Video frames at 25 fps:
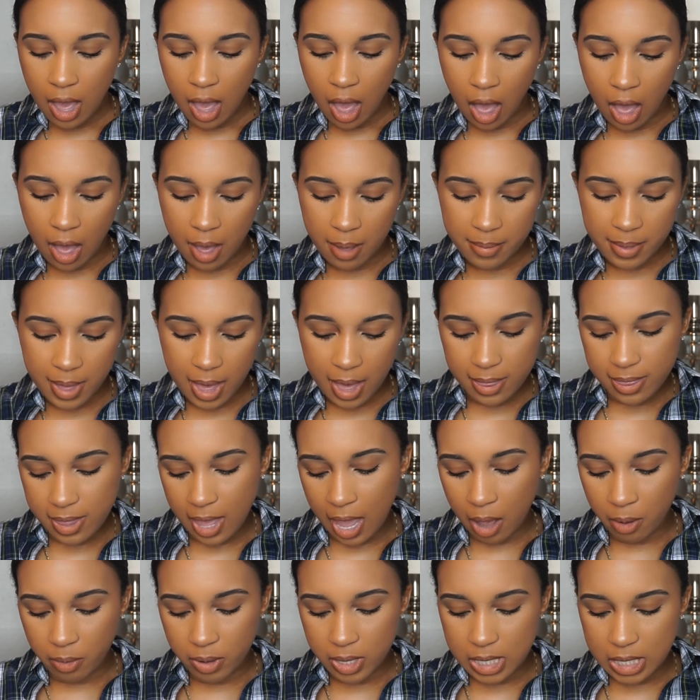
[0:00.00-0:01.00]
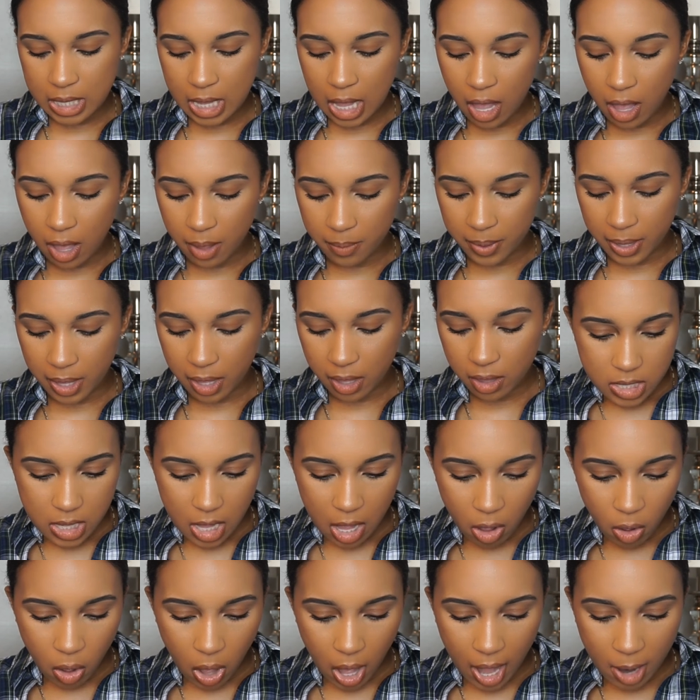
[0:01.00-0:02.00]
um, that was coming. So
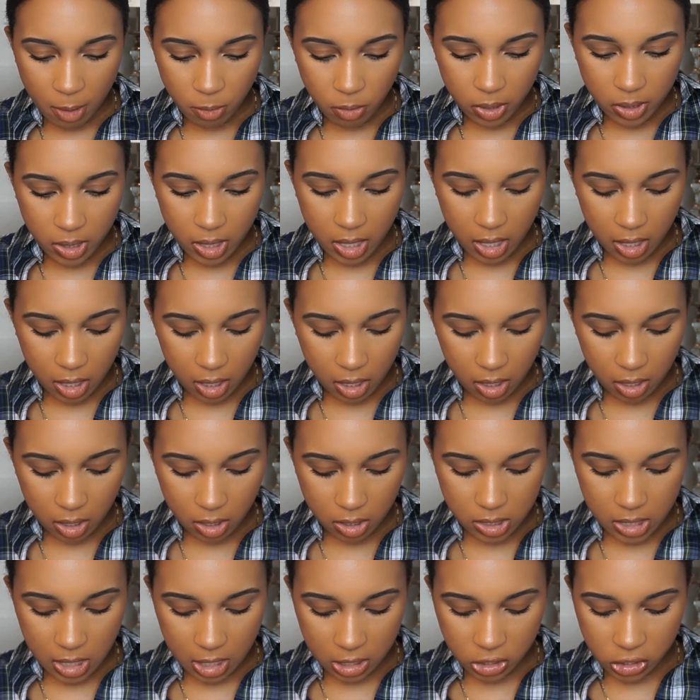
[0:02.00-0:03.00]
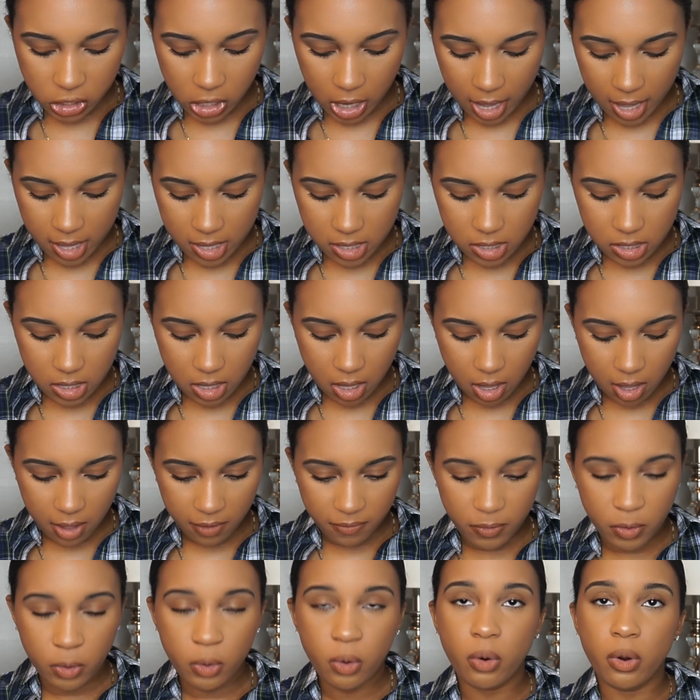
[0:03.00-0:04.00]
I really suggest
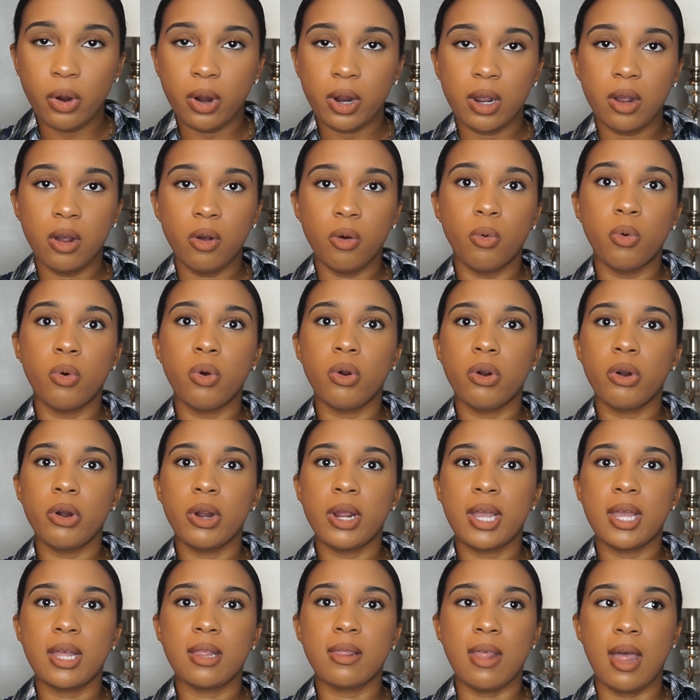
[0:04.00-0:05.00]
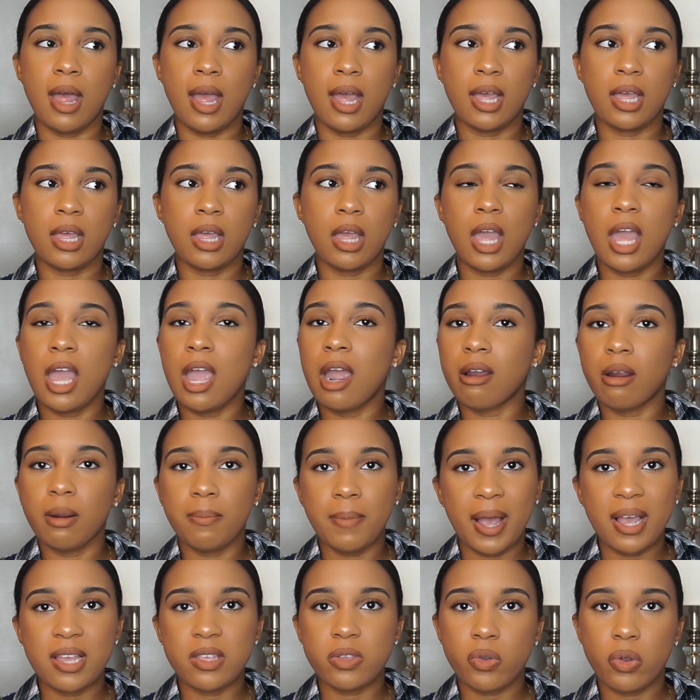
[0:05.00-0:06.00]
if you are ordering like
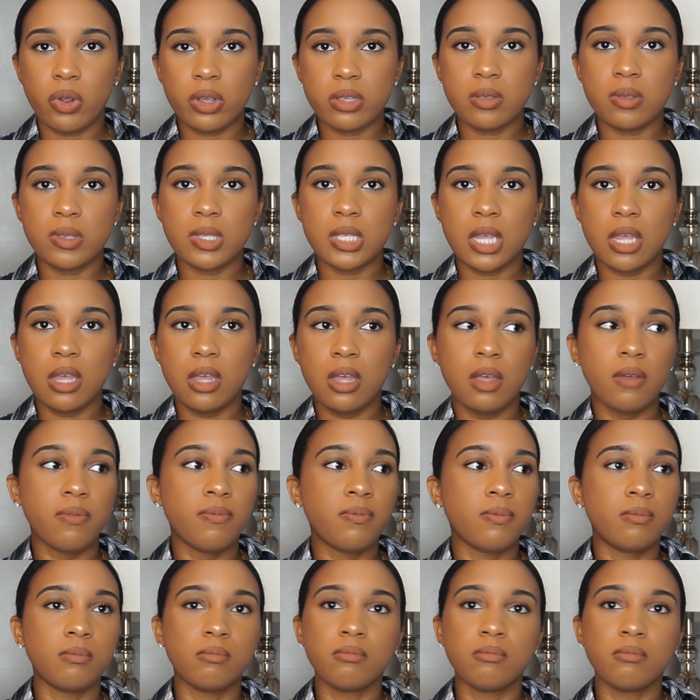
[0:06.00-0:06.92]
everybody's Christmas gift